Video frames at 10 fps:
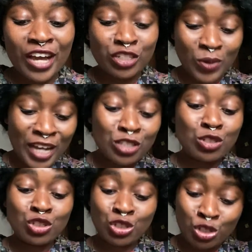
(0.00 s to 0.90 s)
I try to
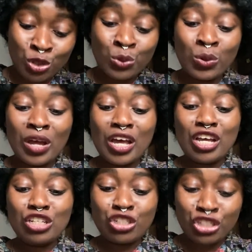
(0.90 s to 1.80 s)
sew
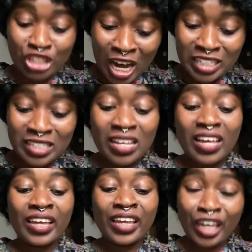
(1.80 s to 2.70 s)
shut,
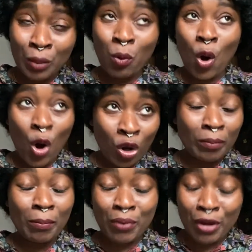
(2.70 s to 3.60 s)
keep on
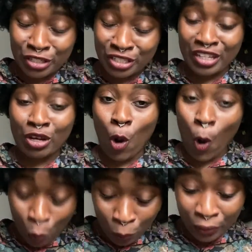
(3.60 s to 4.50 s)
bursting
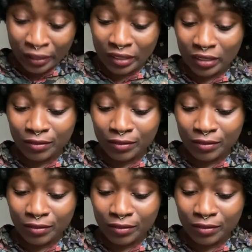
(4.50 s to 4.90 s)
open.